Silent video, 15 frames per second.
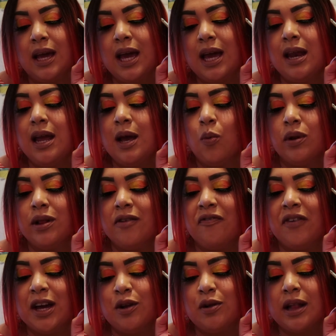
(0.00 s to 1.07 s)
Eating, what the
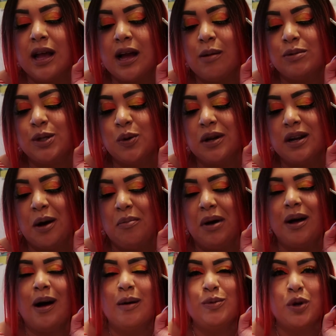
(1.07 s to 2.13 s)
fuck you think I'm doing?
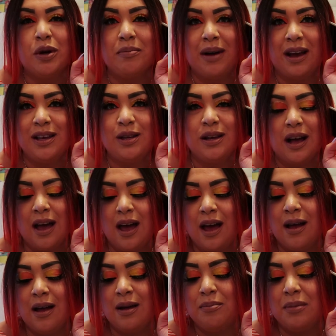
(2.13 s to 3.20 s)
I'm doing my
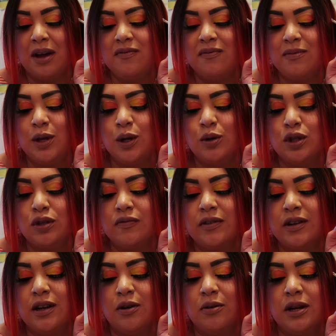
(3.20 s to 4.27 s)
YouTube
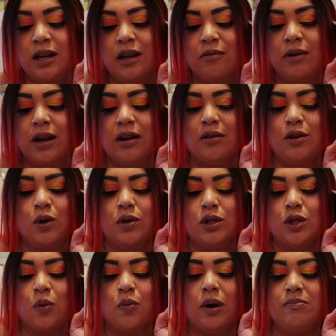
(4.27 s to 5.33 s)
video eating right now and you
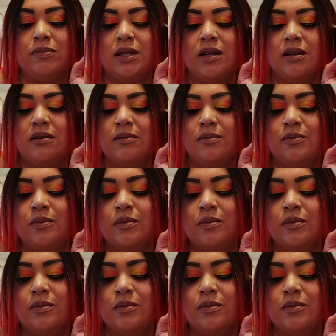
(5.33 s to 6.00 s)
interrupted.